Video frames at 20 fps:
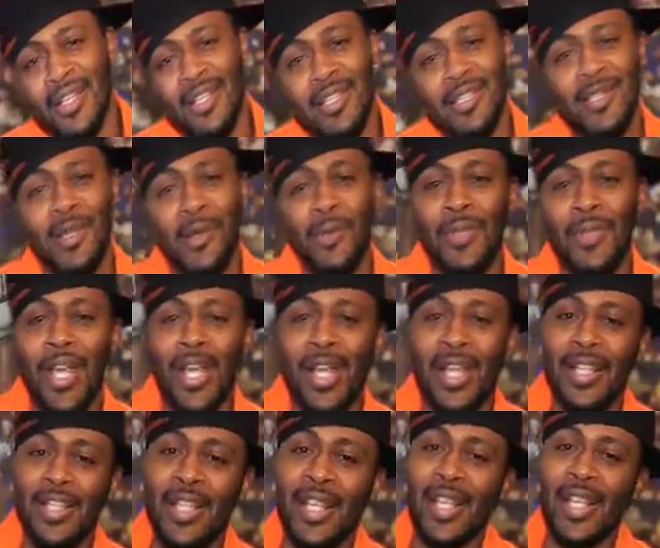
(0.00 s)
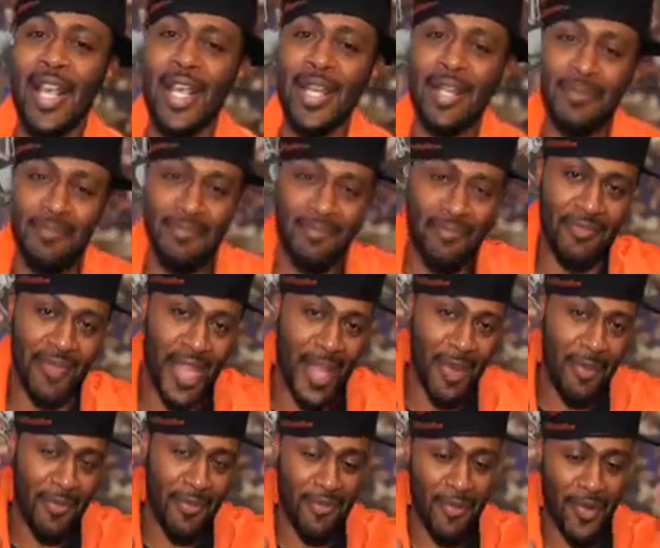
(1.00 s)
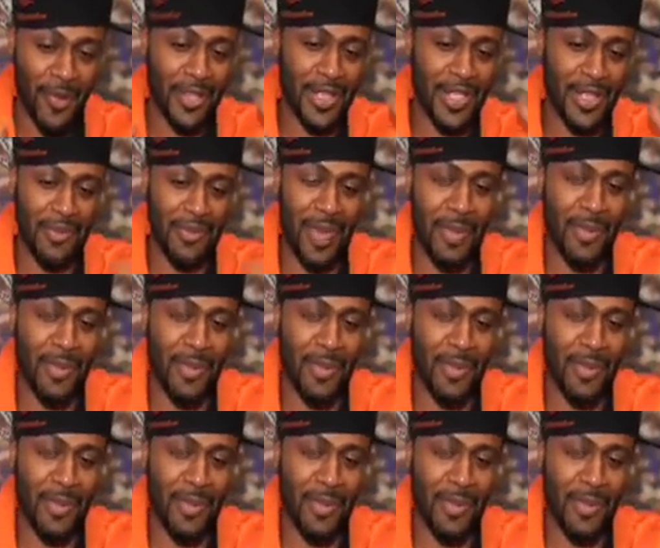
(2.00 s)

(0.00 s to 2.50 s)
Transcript: So that kind of helped focus my